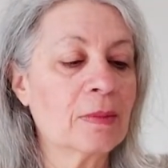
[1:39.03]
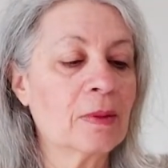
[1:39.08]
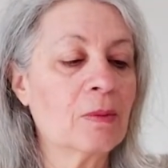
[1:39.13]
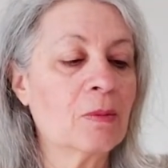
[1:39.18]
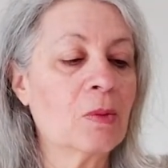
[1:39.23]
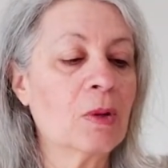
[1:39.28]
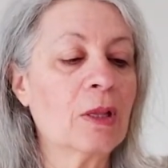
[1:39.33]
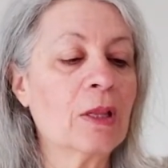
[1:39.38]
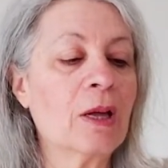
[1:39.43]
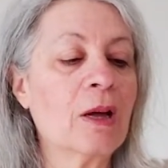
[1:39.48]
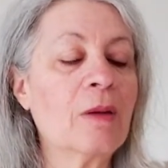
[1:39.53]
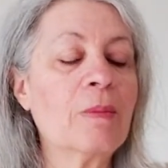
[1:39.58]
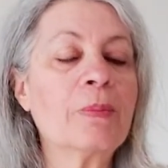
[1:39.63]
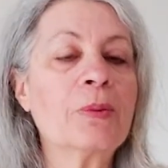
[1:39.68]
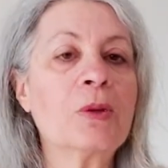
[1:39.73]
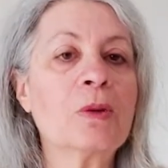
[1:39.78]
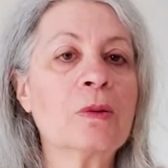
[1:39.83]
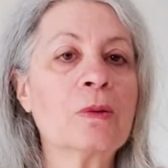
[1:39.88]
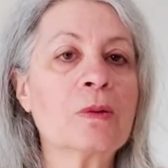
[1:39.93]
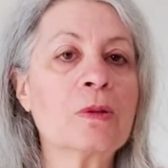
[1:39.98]
will
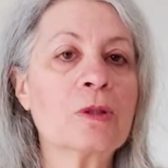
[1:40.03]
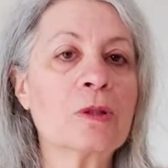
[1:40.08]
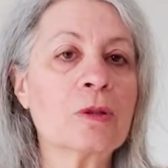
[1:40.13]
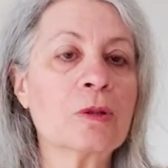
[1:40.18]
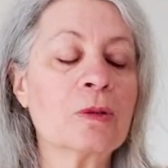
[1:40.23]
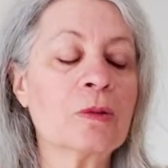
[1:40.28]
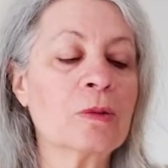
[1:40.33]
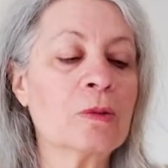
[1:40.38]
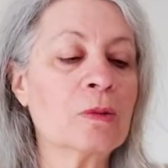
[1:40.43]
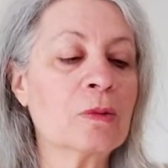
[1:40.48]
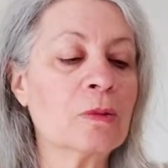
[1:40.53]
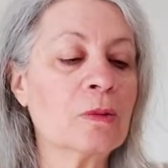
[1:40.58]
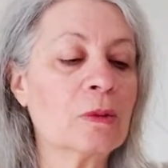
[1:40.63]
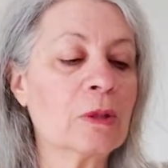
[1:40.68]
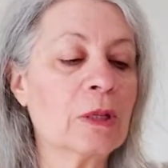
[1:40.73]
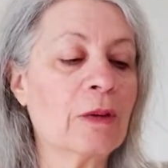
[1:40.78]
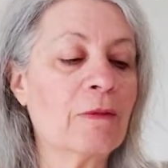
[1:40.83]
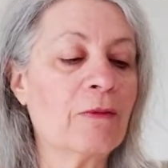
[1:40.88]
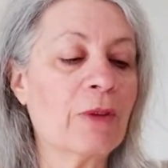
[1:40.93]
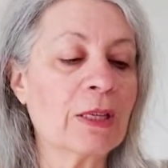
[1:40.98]
help you to
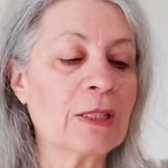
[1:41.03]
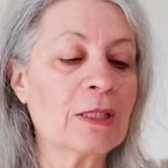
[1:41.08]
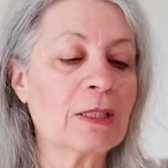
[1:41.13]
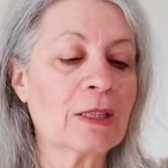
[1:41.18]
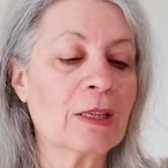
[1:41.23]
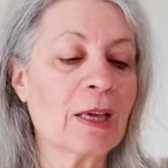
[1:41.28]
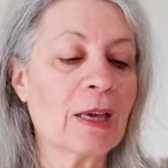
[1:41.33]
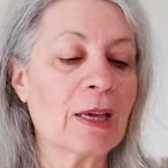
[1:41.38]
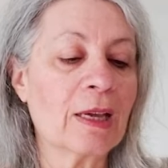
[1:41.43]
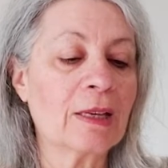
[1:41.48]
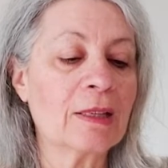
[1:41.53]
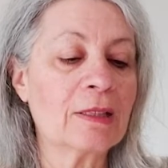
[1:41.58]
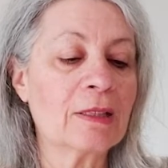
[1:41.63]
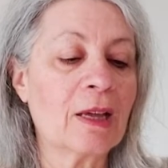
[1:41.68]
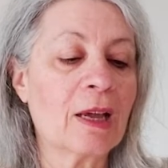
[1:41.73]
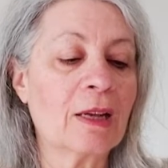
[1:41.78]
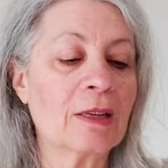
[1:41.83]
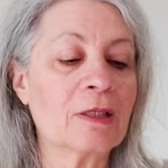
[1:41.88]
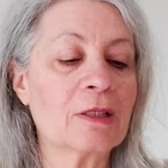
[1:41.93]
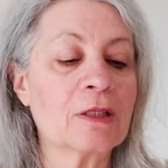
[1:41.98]
investigate
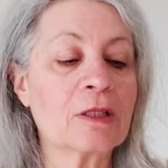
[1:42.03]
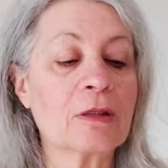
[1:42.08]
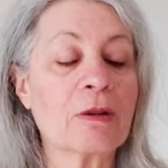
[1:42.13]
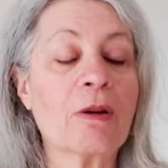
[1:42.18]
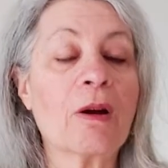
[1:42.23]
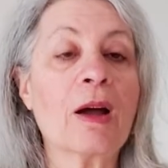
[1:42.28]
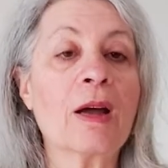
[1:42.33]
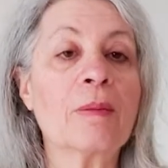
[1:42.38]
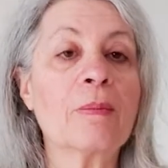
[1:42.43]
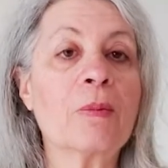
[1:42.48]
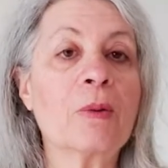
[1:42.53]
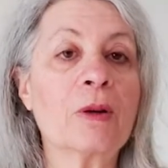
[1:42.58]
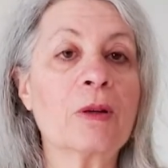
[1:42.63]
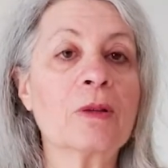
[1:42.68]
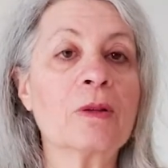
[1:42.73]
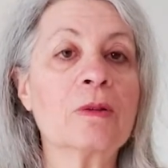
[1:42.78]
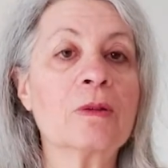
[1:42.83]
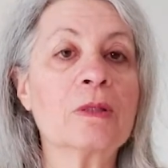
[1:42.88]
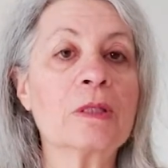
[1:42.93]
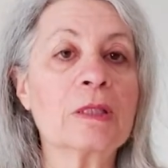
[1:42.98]
and describe what
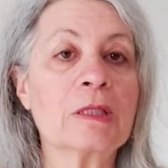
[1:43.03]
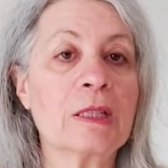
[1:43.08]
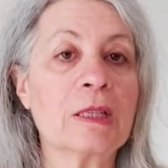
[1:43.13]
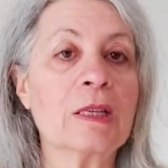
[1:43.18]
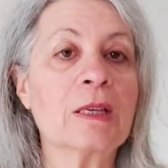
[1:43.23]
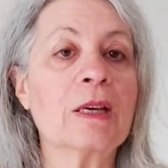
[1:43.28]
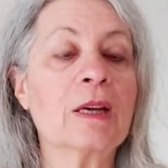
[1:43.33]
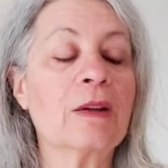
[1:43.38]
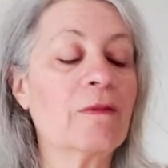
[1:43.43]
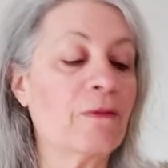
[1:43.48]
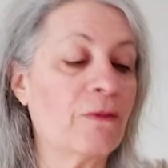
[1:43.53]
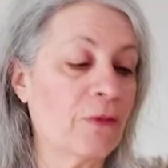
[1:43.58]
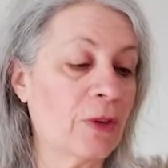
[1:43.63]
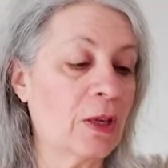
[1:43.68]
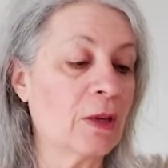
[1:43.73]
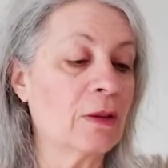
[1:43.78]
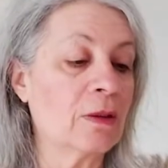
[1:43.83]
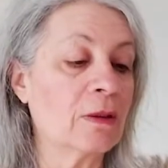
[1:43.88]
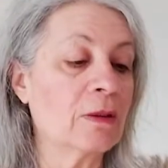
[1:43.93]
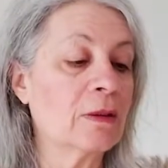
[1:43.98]
you see and
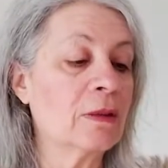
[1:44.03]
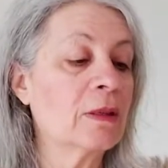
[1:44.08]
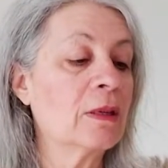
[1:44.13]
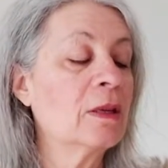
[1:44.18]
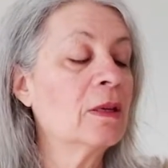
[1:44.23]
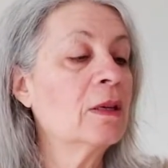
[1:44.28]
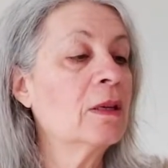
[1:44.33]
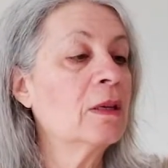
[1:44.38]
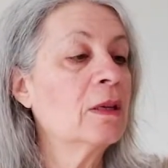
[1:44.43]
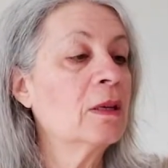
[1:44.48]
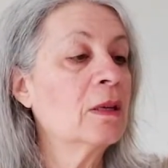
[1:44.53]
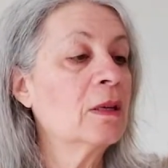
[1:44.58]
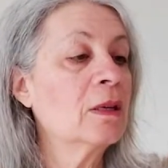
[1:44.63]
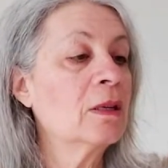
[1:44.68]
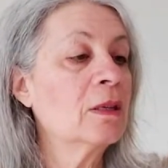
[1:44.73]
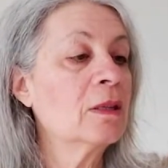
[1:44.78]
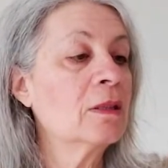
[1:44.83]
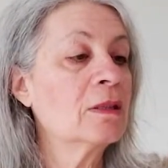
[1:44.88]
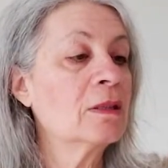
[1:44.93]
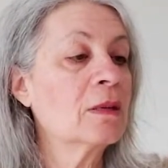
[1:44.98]
feel.
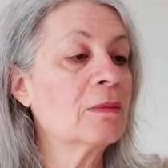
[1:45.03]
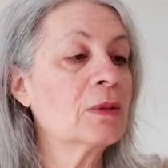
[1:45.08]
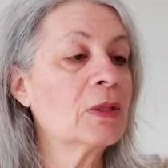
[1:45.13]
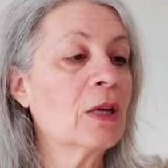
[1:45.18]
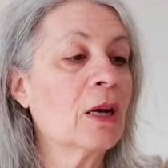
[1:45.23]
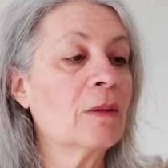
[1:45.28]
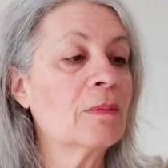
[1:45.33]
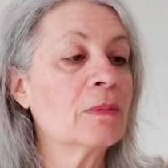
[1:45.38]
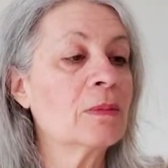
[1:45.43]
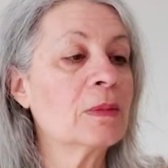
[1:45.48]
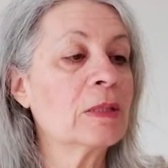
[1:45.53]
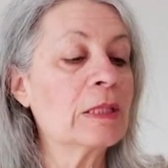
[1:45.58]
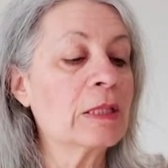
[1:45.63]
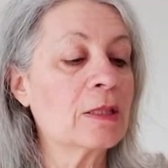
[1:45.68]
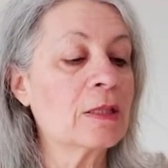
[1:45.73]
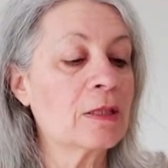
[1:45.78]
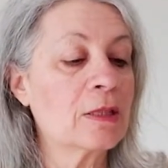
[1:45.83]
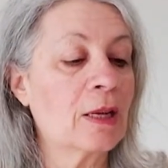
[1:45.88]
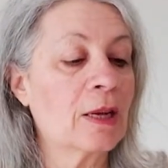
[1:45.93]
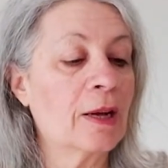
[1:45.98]

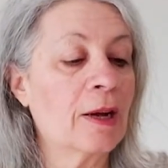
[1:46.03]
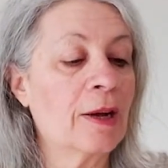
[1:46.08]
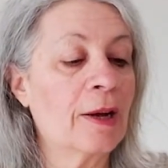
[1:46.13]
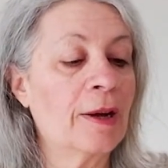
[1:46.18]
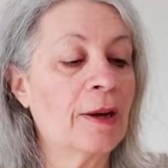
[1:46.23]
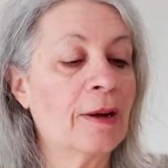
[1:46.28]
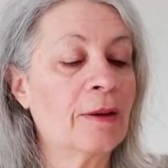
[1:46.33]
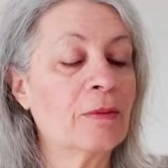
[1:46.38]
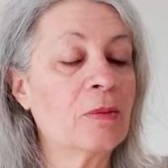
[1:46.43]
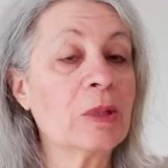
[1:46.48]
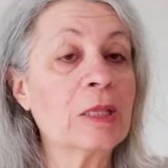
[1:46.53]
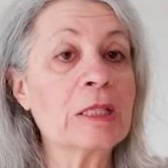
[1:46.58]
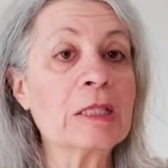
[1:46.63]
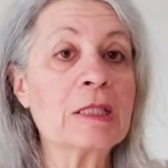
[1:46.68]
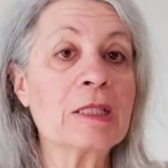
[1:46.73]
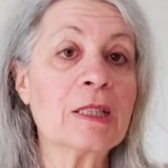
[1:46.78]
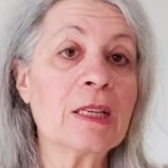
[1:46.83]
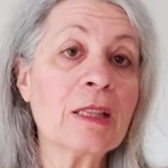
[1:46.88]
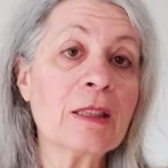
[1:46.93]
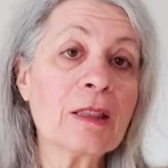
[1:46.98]
Sometimes we
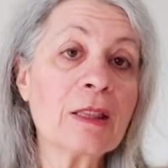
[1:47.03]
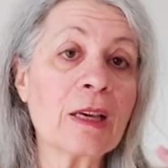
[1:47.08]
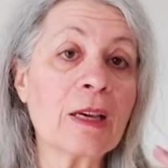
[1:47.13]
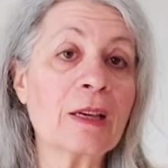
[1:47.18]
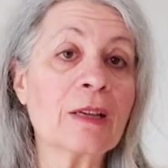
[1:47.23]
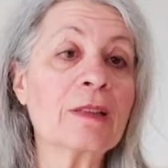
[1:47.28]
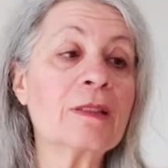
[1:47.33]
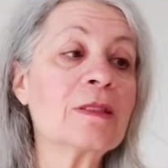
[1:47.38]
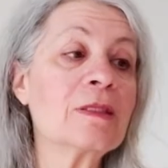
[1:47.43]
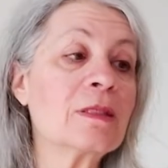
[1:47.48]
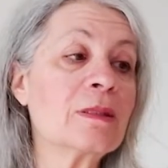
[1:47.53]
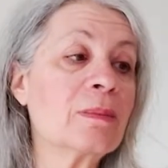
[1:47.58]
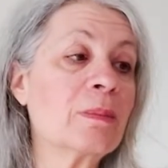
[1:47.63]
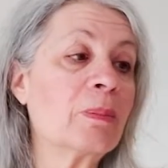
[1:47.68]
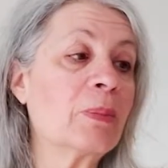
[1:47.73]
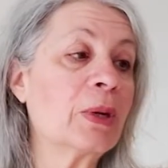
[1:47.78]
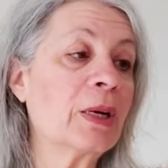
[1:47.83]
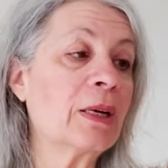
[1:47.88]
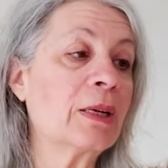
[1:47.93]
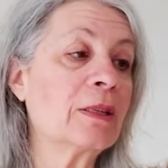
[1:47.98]
see things,
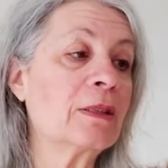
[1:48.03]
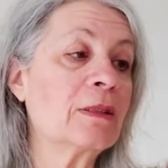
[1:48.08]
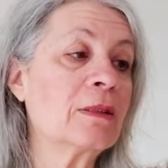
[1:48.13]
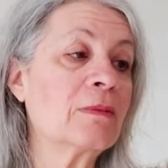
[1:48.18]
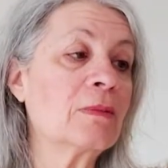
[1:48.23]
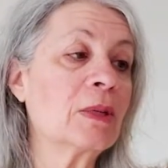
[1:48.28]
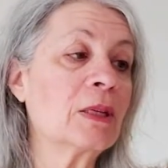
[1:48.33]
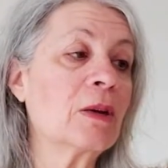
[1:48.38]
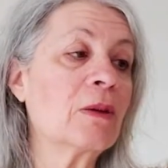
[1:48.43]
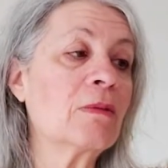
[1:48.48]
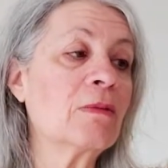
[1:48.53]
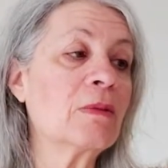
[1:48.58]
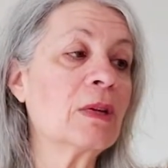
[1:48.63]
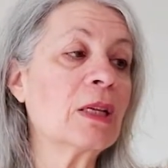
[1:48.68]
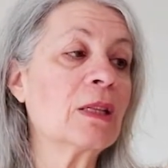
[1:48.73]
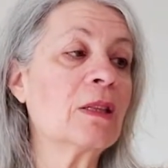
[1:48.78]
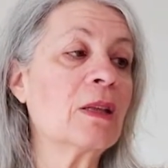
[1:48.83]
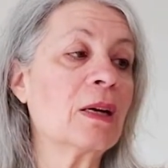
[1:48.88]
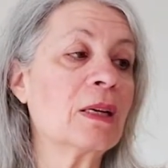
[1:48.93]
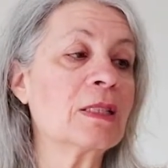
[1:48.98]
but we don't
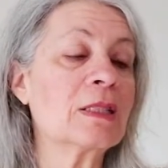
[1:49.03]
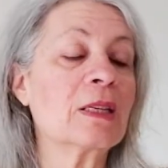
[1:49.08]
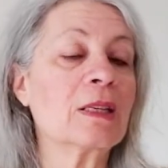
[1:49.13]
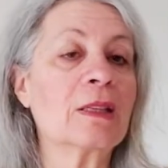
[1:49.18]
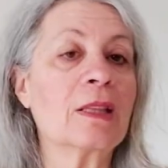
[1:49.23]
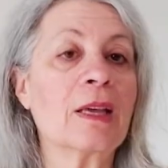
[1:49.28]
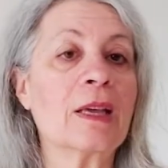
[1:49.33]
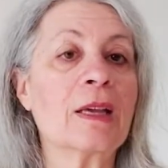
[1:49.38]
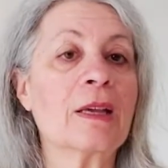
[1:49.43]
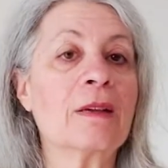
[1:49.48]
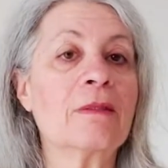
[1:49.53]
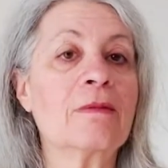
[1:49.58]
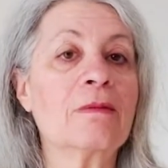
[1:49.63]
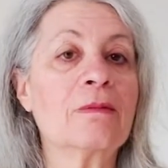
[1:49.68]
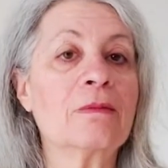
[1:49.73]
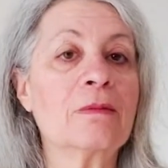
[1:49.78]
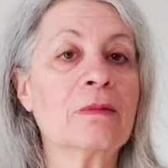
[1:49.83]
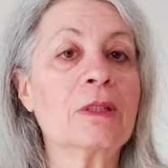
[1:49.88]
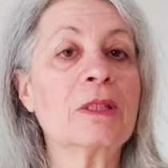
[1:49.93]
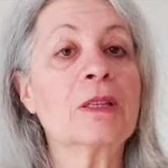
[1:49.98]
realize that they
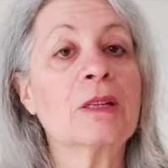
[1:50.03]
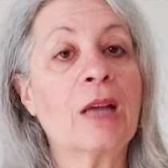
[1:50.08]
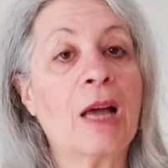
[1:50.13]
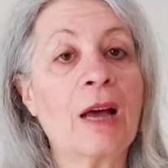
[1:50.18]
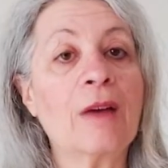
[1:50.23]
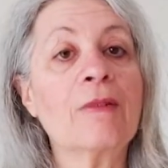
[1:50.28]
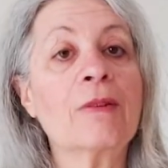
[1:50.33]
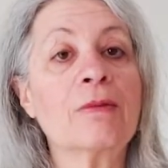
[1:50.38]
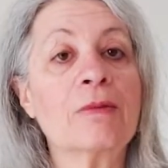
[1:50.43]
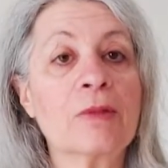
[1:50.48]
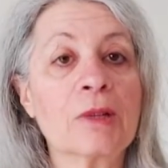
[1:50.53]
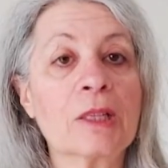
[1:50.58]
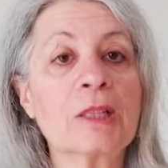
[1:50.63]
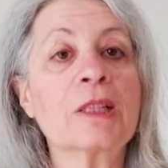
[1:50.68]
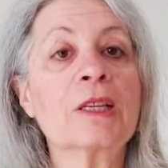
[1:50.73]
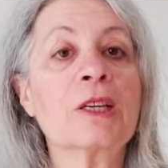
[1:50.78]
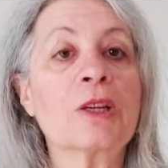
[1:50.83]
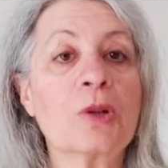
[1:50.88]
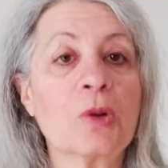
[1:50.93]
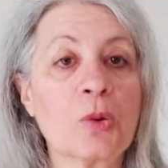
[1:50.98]
can have a
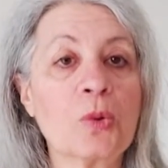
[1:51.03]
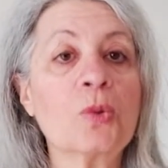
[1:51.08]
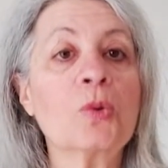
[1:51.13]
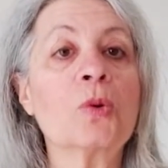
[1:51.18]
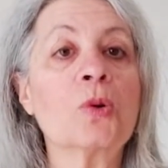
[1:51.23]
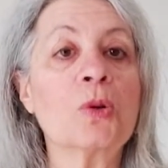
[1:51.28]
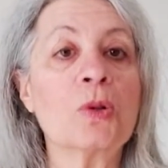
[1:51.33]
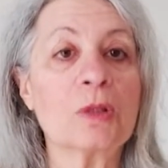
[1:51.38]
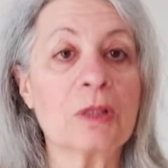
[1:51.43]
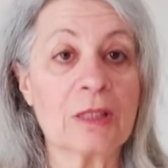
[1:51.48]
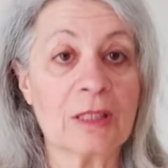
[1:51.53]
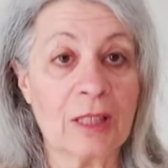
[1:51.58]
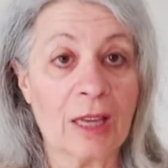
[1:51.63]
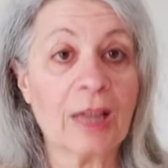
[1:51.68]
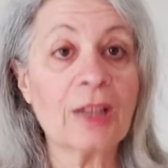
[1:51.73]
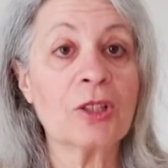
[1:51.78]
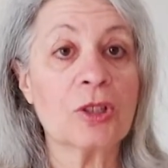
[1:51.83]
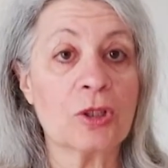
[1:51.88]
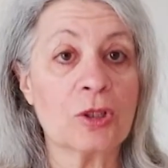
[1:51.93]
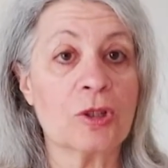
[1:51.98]
really cool
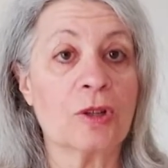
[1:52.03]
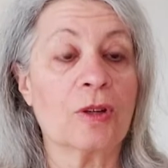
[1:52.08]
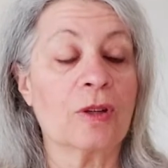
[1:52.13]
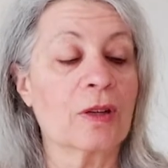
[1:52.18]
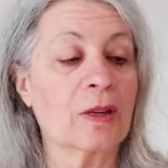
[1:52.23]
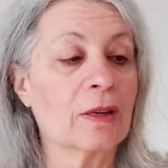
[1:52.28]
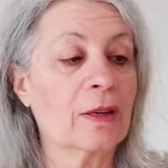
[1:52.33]
texture.